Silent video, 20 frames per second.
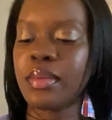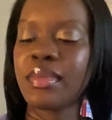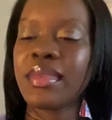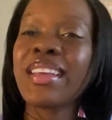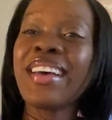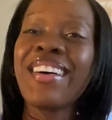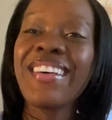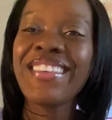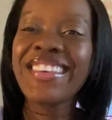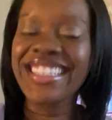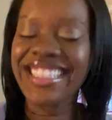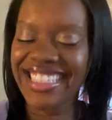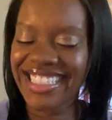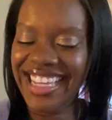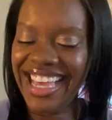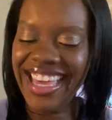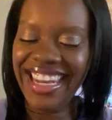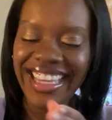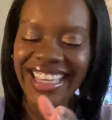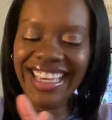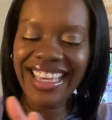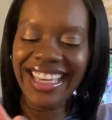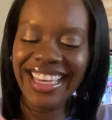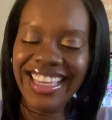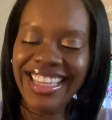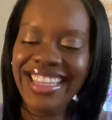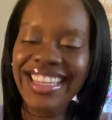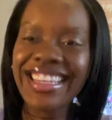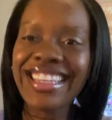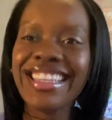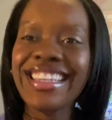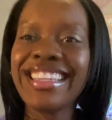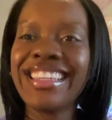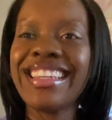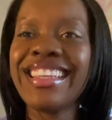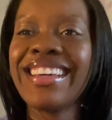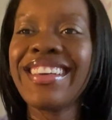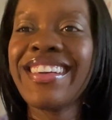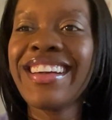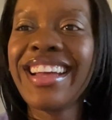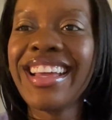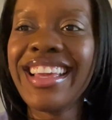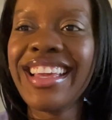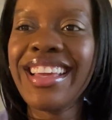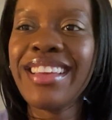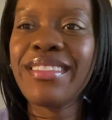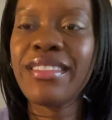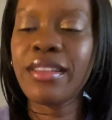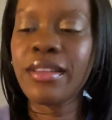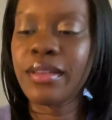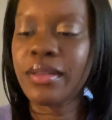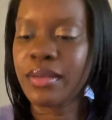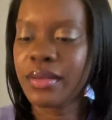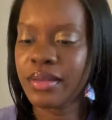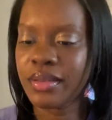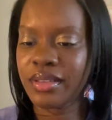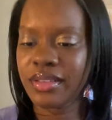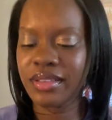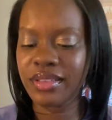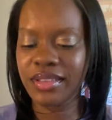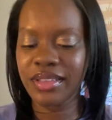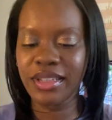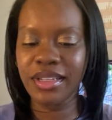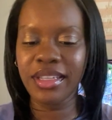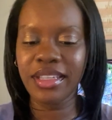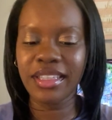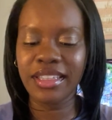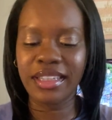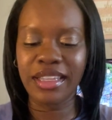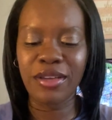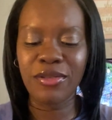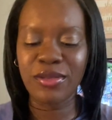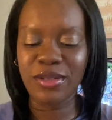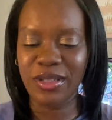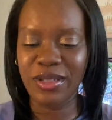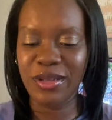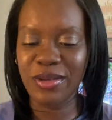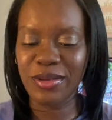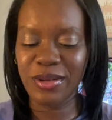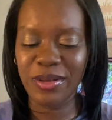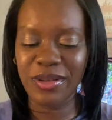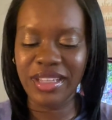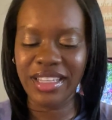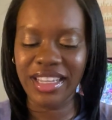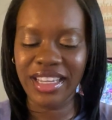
Oh, it's signing in. There I am. Oh, that was so quick.